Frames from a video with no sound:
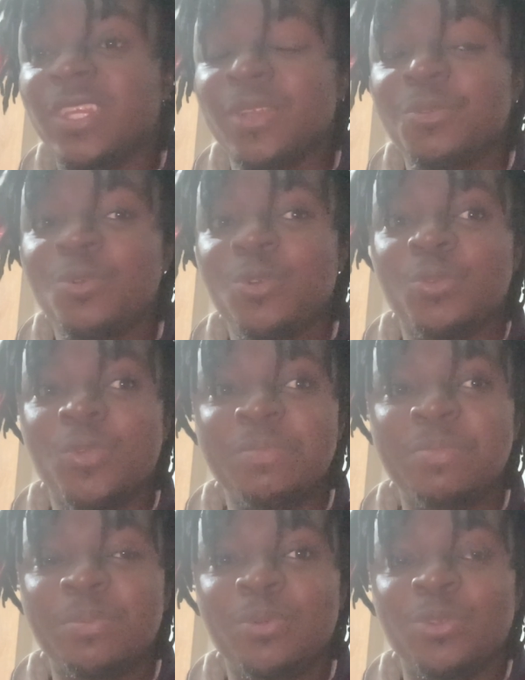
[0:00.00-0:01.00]
in a world where
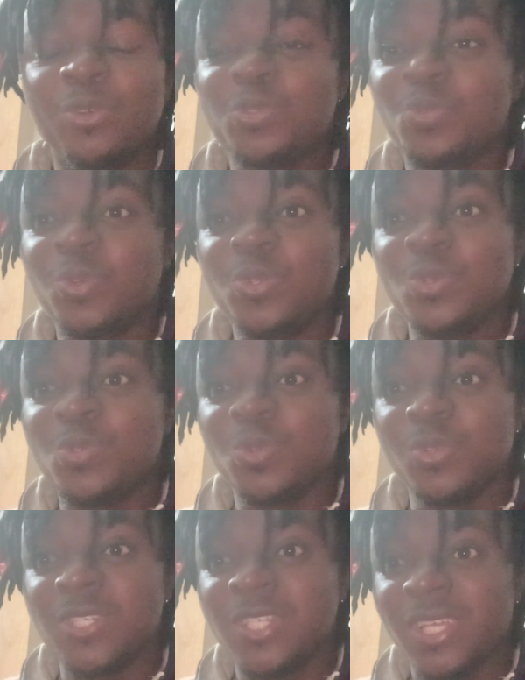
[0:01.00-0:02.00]
people don't want you
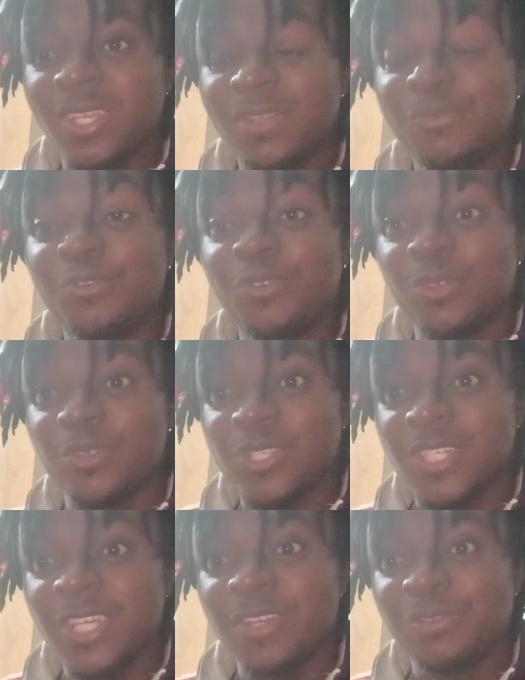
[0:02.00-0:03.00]
to think for
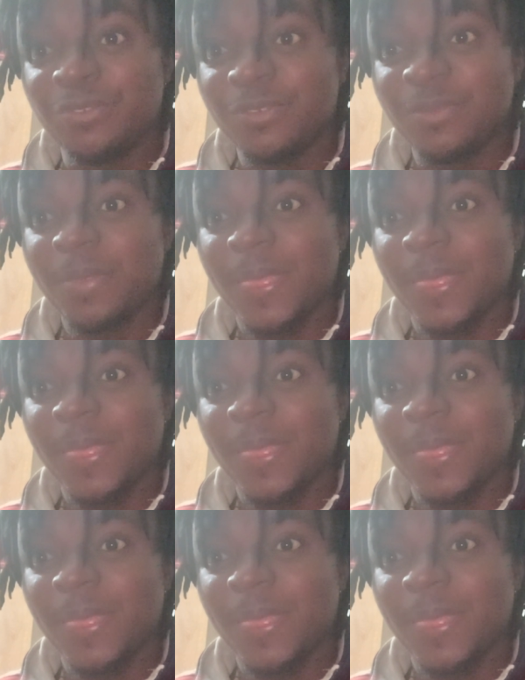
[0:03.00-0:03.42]
yourself.